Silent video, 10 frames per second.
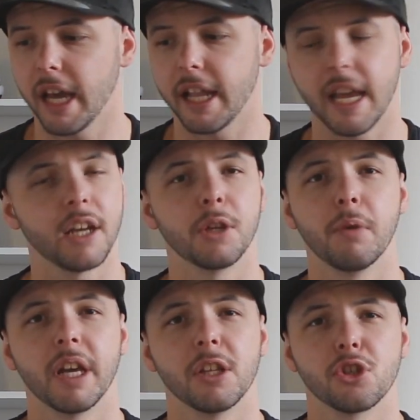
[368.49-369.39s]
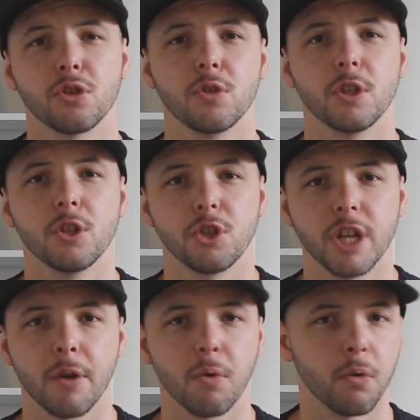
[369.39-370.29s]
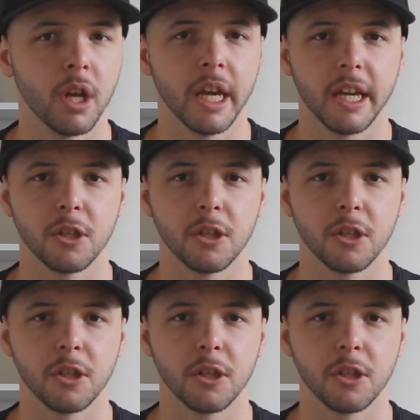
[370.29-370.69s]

and how you wear the shoes in general.